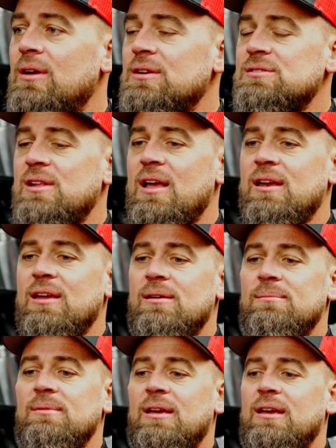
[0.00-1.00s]
at a
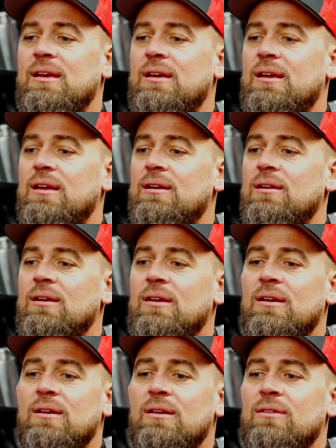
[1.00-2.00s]
stadium, and
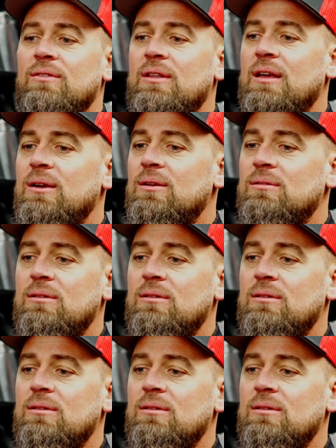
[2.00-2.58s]
they